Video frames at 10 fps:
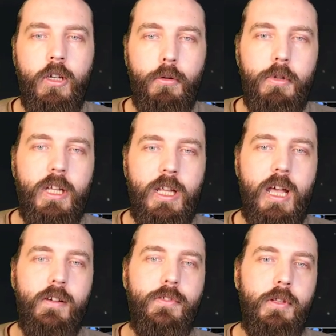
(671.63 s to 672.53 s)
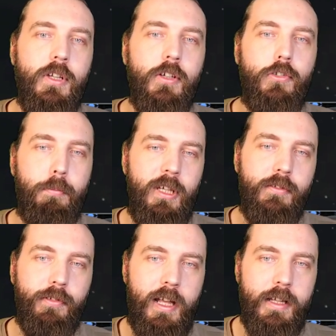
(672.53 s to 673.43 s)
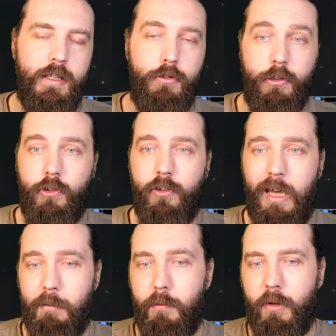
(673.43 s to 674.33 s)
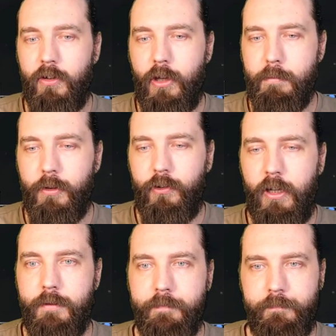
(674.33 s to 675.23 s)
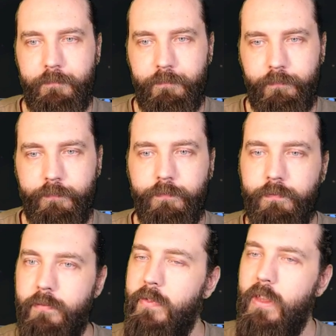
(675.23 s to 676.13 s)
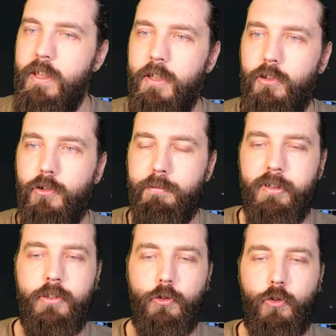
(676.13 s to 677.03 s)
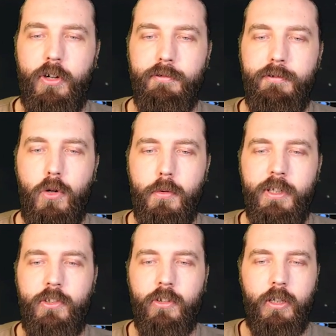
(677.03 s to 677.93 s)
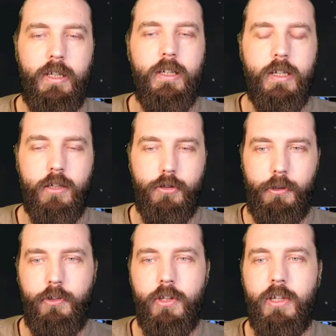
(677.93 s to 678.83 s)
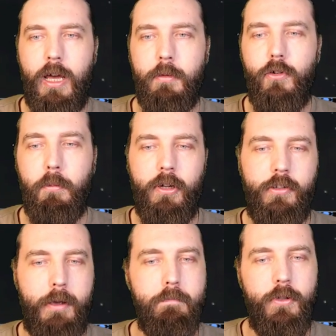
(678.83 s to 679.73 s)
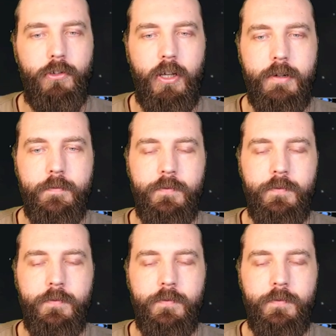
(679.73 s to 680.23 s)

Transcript: We then have the nice big flat increases damage by 10%. This is pretty straightforward. It increased the damage by 10%.